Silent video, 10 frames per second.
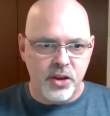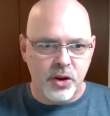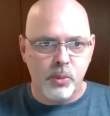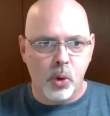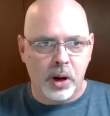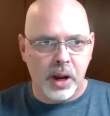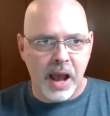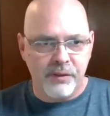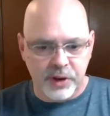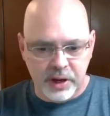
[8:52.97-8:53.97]
then you're more
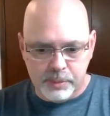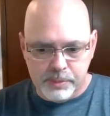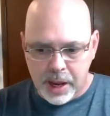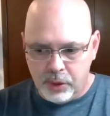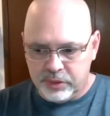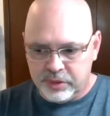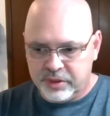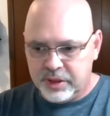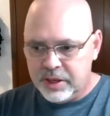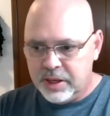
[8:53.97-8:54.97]
confident about
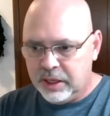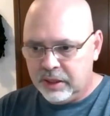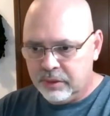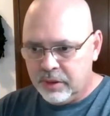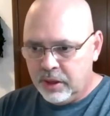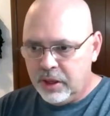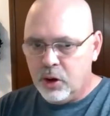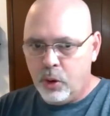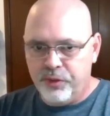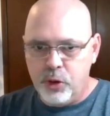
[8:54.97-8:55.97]
sending,
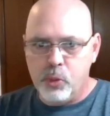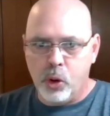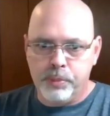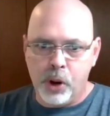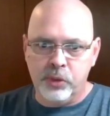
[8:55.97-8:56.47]
a few more